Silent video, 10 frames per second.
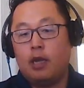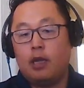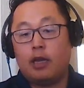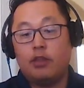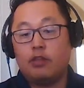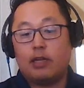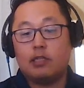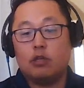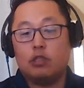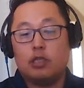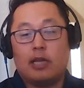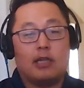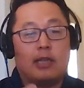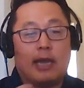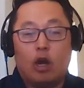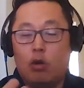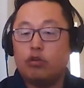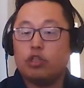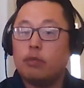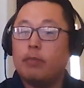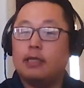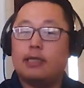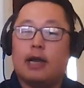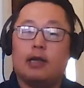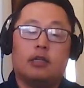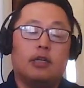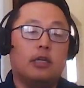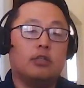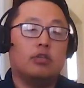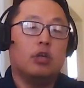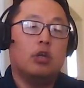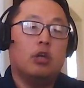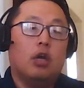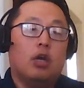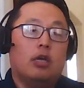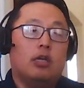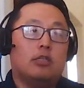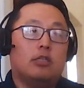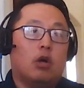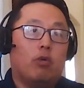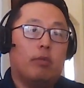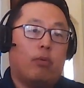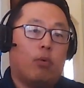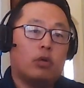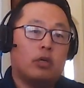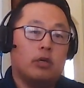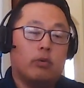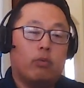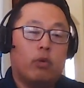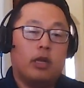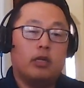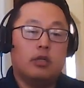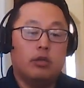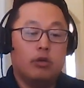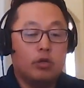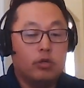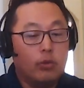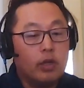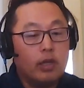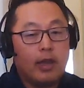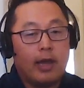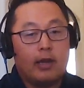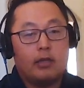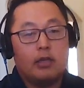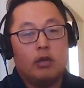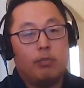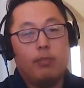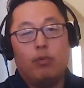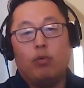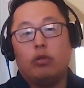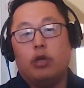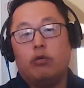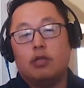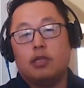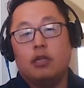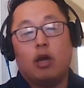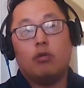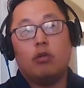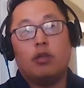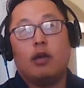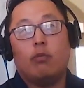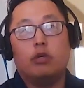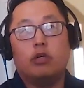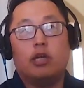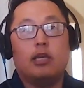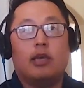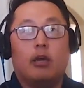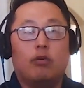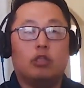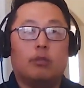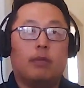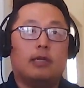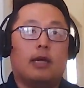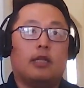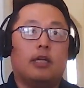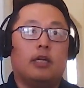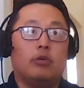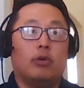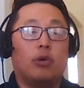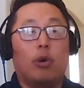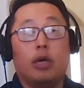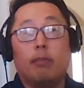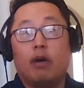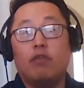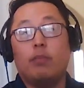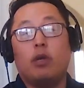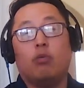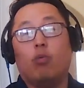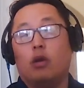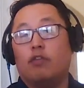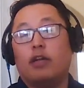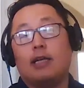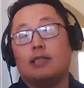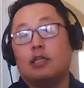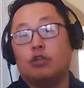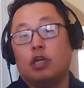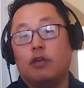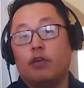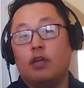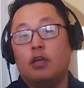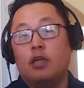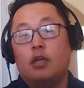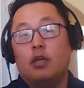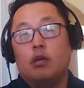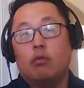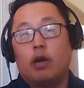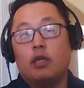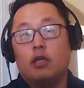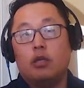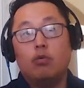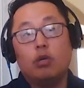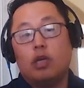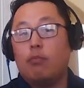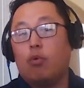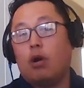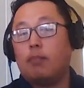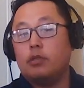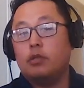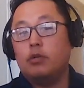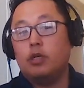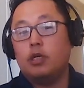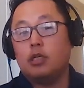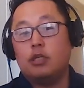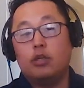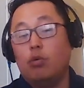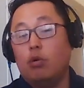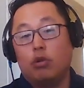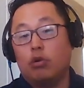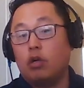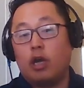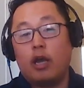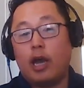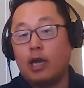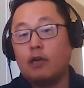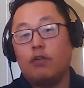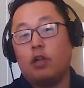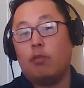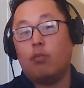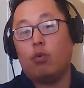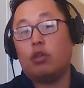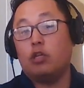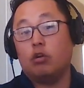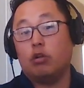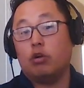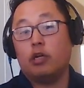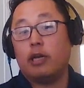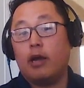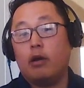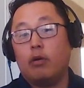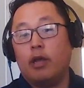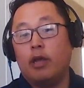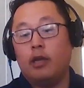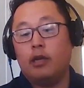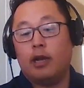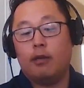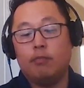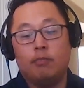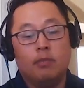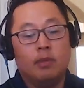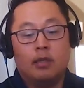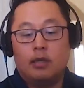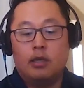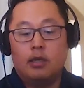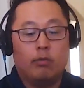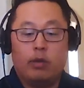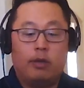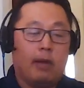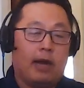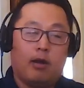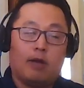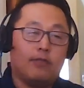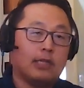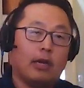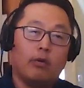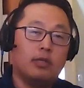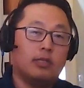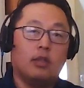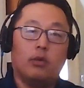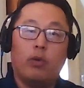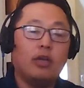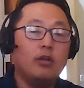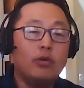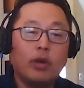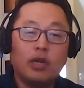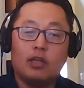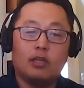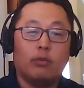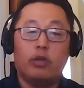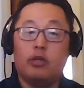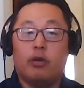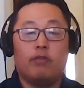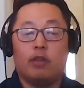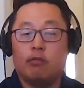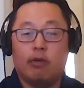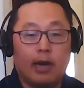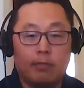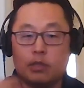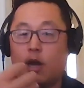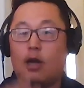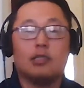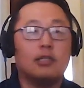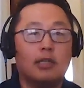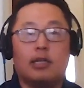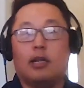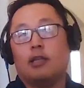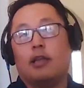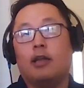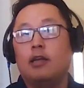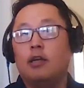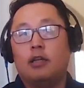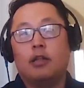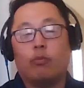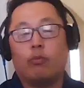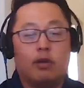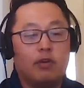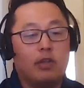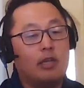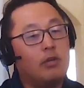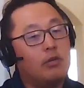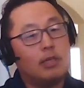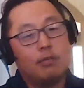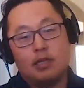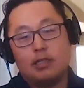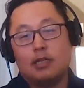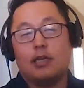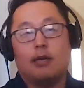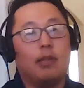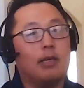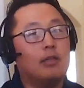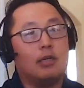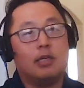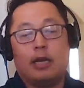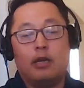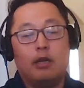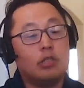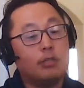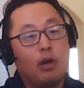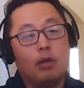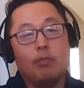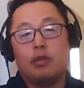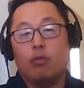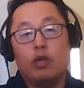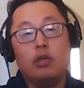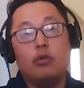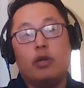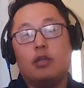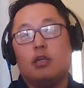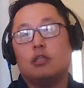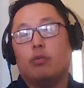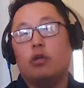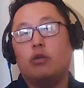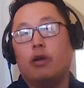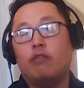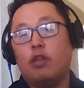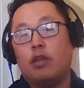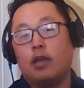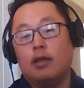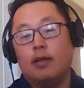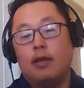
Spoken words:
And I think that ownership mentality is so important. When you're doing that, people will notice. And not only that, when you're taking that ownership mentality and going above and beyond whatever task that you're given, right, you will get more opportunities and you will learn a heck of a lot more than you're learning now. And in my office, I always say the way you do anything is the way you do everything, right? I'm constantly telling that. Like whenever they do something silly, I'm like, look, I know it's small, but the way you do anything is the way you do everything.